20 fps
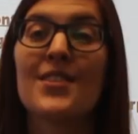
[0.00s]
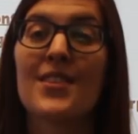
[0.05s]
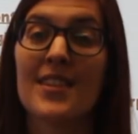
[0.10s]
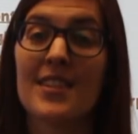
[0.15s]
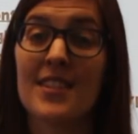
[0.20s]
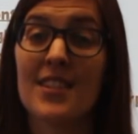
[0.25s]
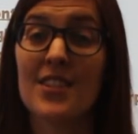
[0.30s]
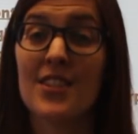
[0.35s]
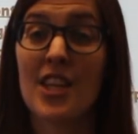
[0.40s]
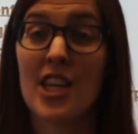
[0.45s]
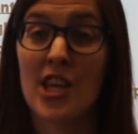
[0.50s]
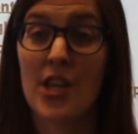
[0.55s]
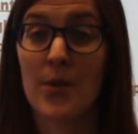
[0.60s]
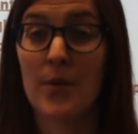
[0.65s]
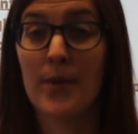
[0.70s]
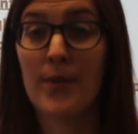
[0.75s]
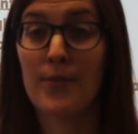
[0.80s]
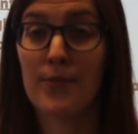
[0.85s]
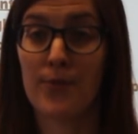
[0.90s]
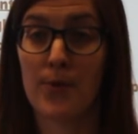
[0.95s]
So this is the
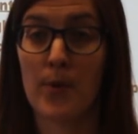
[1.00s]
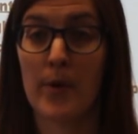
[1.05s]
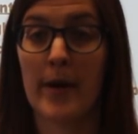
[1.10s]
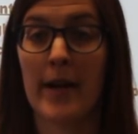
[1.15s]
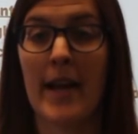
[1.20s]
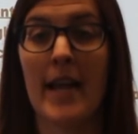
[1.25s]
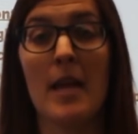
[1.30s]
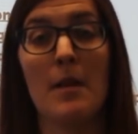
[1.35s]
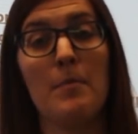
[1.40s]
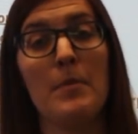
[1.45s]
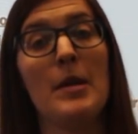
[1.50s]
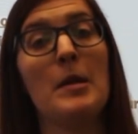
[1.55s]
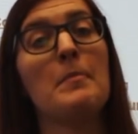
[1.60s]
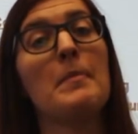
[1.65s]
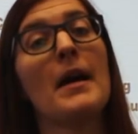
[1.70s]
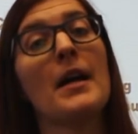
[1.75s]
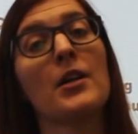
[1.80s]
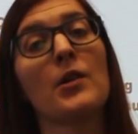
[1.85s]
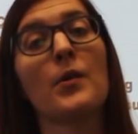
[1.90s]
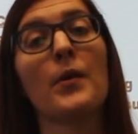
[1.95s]
Unit 4 AP
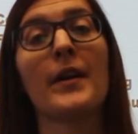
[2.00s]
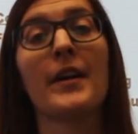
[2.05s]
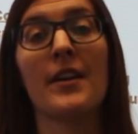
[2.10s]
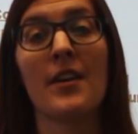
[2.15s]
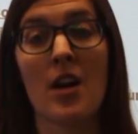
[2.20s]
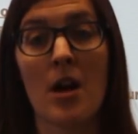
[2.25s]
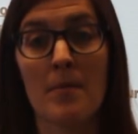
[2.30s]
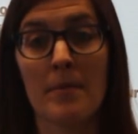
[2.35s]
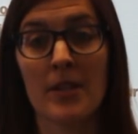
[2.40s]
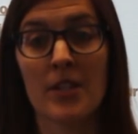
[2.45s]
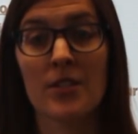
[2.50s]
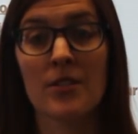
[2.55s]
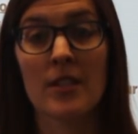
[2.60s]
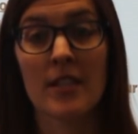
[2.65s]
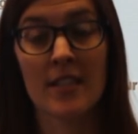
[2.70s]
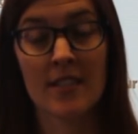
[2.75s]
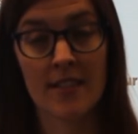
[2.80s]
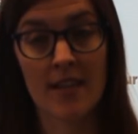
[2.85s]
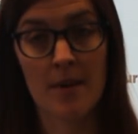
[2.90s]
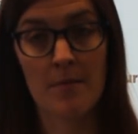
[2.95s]
Macroeconomics
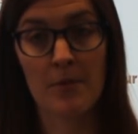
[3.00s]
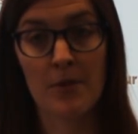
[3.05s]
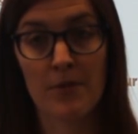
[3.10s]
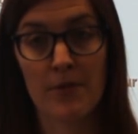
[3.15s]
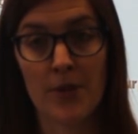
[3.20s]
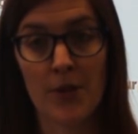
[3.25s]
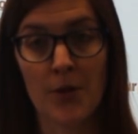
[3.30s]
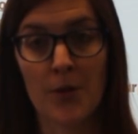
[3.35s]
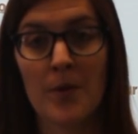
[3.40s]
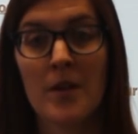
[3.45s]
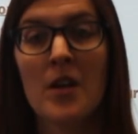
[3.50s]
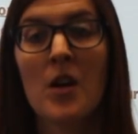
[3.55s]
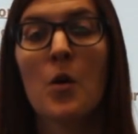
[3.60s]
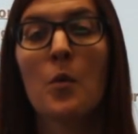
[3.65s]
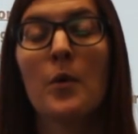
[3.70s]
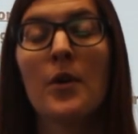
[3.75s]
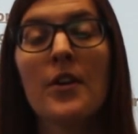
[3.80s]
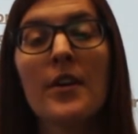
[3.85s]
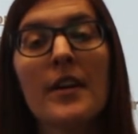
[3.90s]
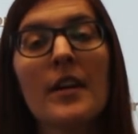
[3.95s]
exam review.
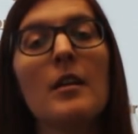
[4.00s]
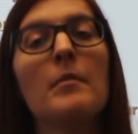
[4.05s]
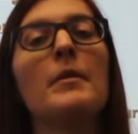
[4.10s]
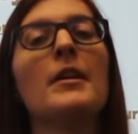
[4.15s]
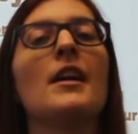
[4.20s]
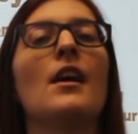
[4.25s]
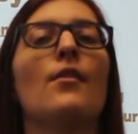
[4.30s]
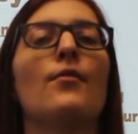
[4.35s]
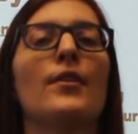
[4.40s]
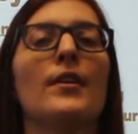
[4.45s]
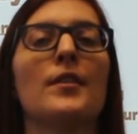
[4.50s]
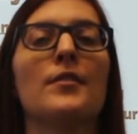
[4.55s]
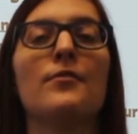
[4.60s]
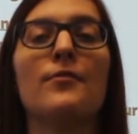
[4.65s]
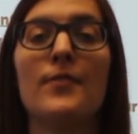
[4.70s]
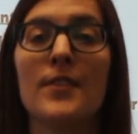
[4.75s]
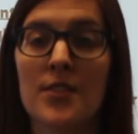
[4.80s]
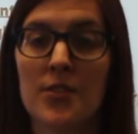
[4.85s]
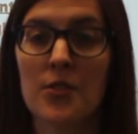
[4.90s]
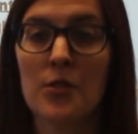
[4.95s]
We are going to be covering
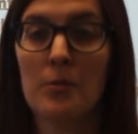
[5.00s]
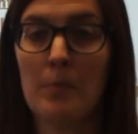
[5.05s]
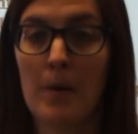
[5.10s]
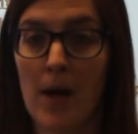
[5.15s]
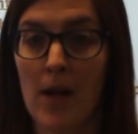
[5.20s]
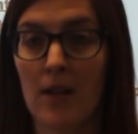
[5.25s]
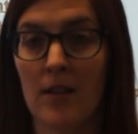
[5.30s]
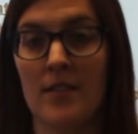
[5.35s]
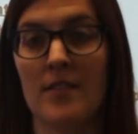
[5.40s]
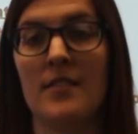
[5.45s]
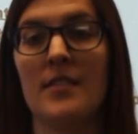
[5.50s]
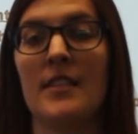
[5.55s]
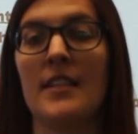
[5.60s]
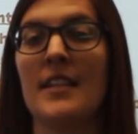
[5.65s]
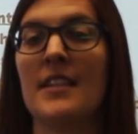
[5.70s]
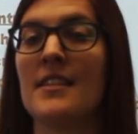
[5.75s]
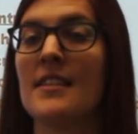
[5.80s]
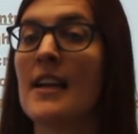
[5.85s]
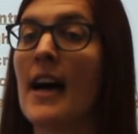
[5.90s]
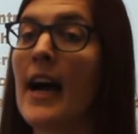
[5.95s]
fiscal policy
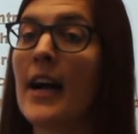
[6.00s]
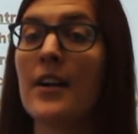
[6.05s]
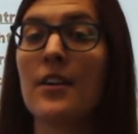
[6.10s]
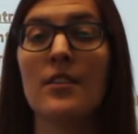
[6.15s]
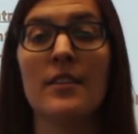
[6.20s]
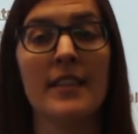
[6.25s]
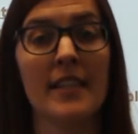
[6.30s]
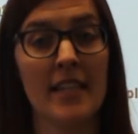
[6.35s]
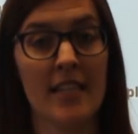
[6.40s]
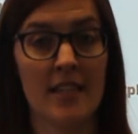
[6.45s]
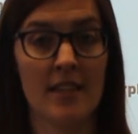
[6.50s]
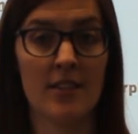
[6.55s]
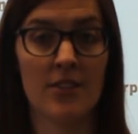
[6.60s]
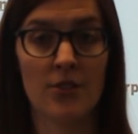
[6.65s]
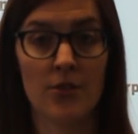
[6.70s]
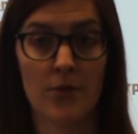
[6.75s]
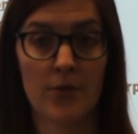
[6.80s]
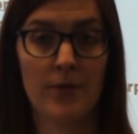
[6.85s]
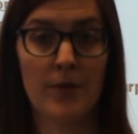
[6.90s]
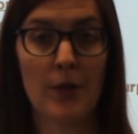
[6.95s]
entirely in
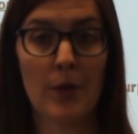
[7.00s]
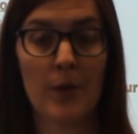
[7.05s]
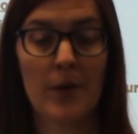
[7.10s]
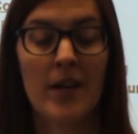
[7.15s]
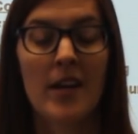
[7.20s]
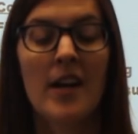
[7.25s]
this review.